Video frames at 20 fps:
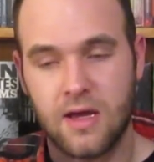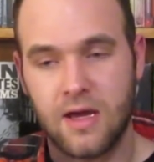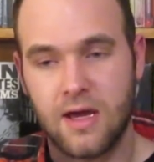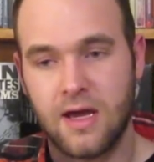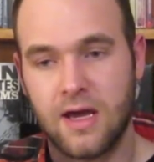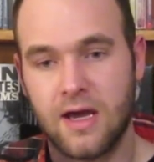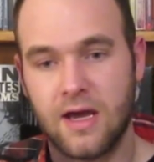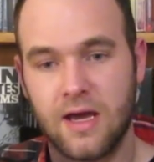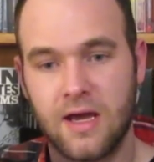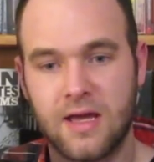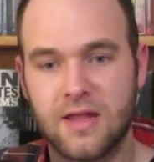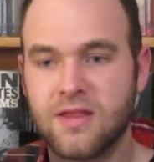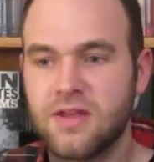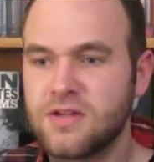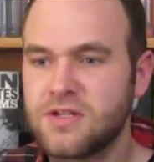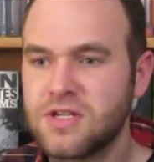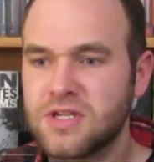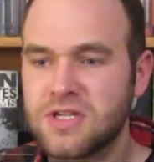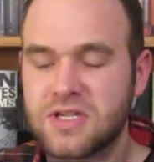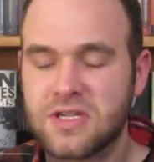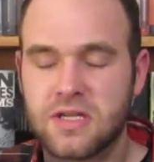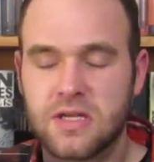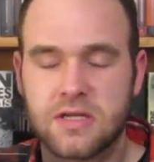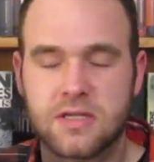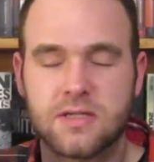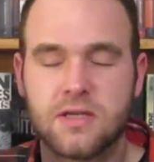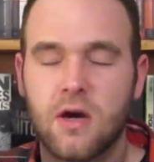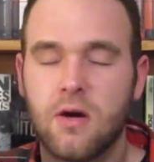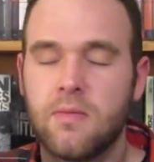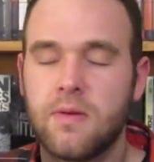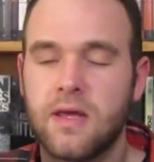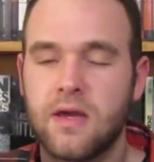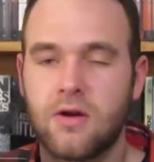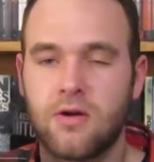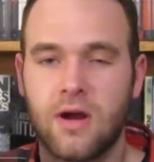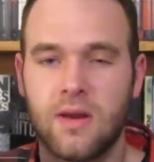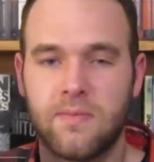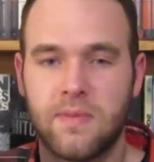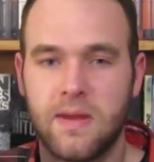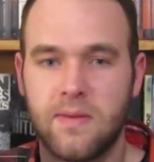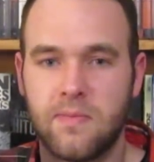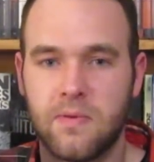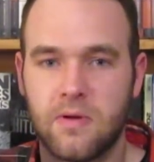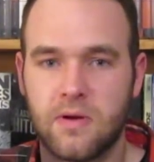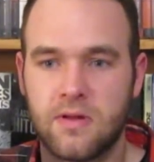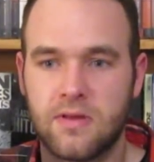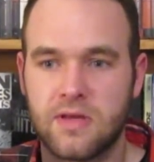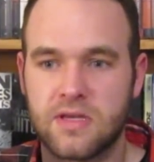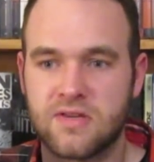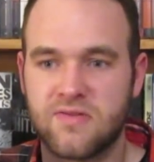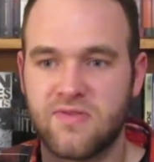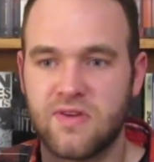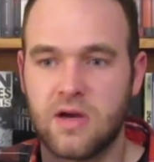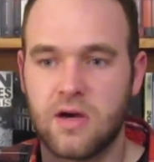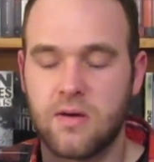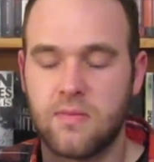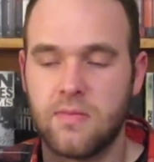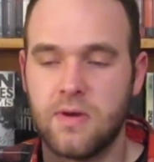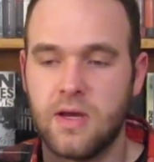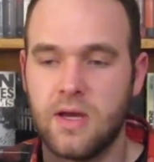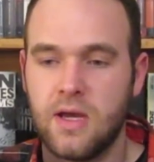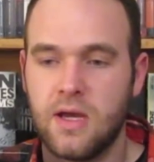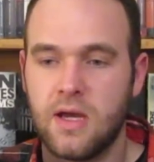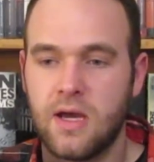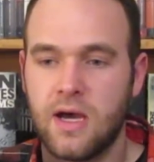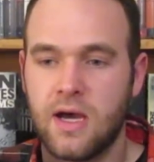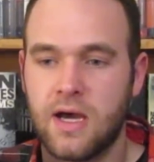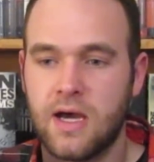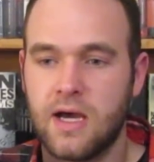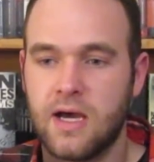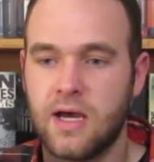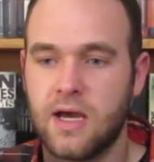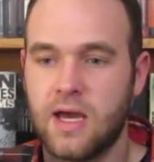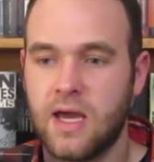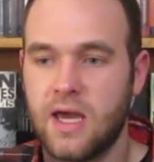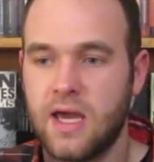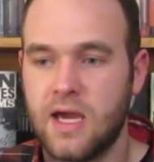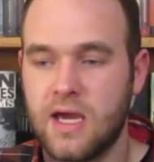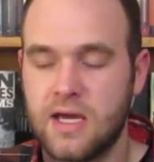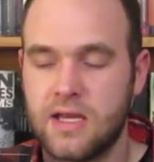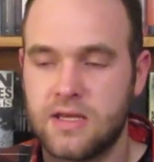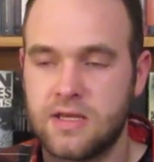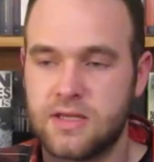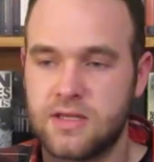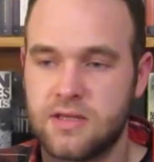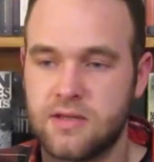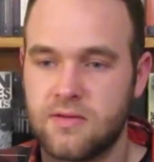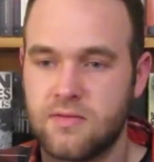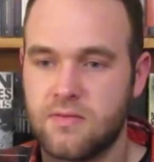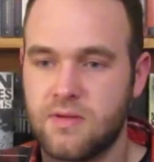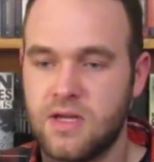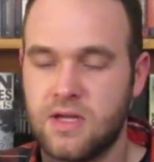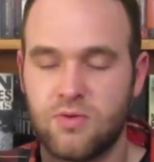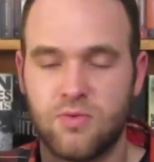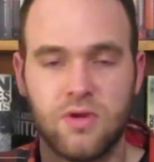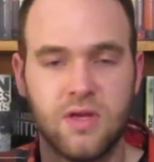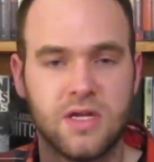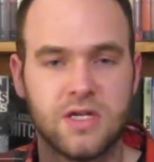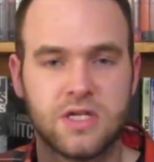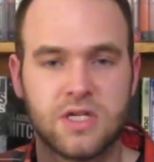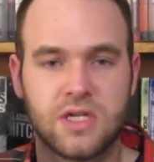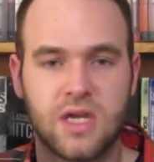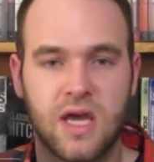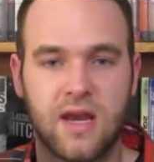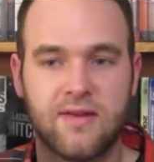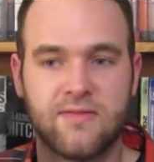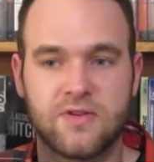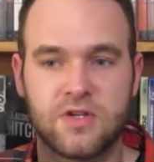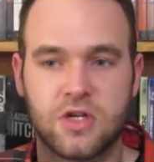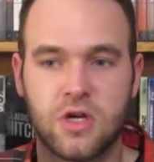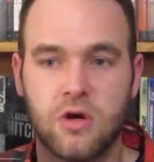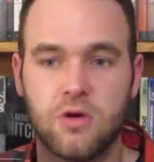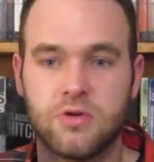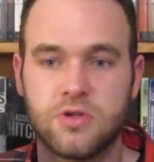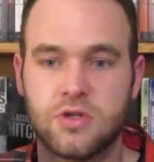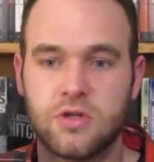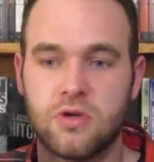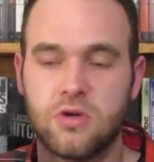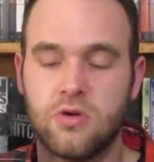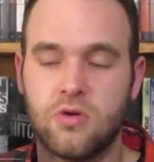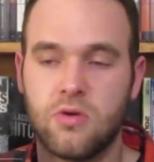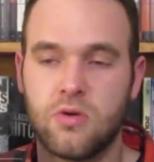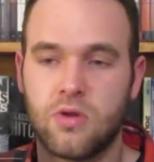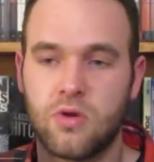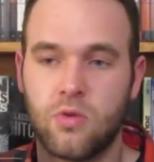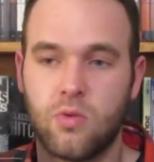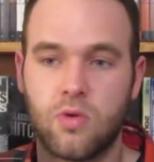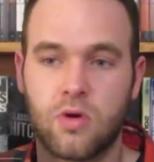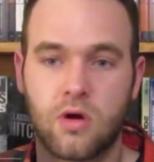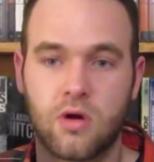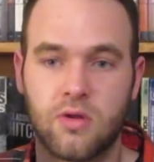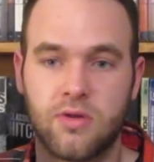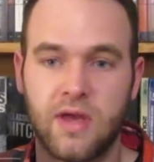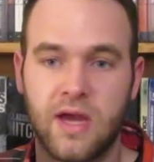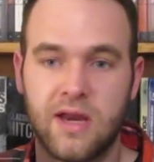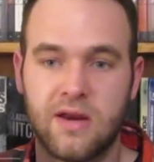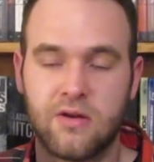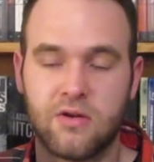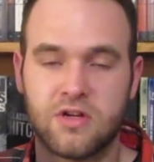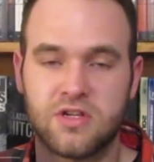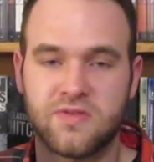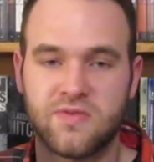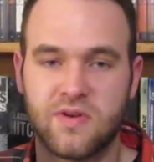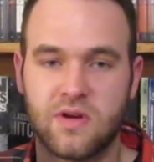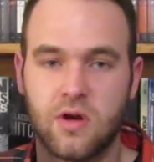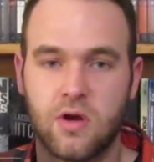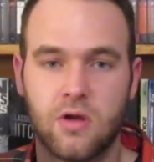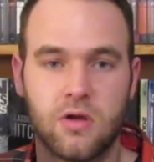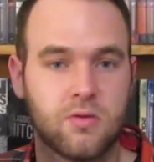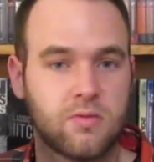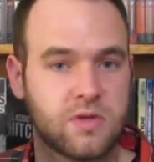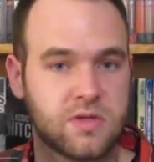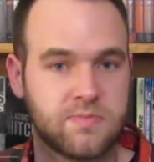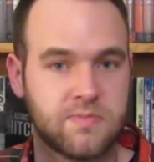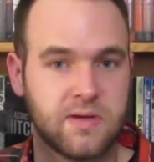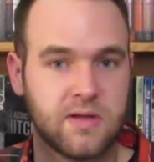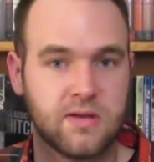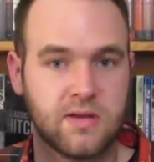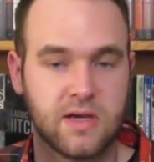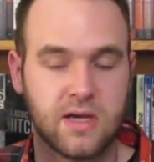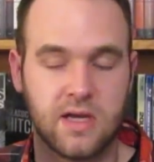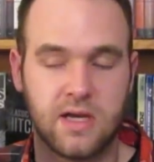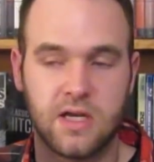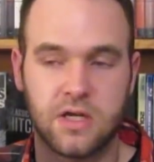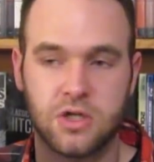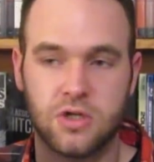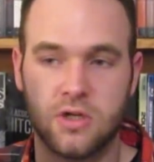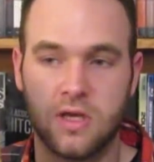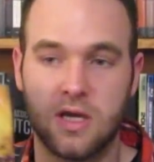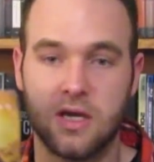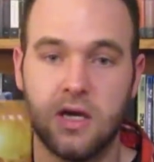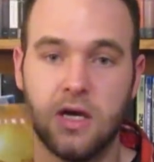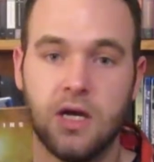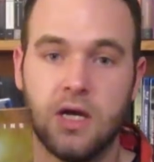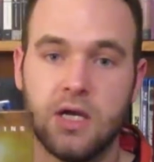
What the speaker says: And there's just so many great people in this film, and it really just kind of shows you the world that Christopher Nolan was building initially.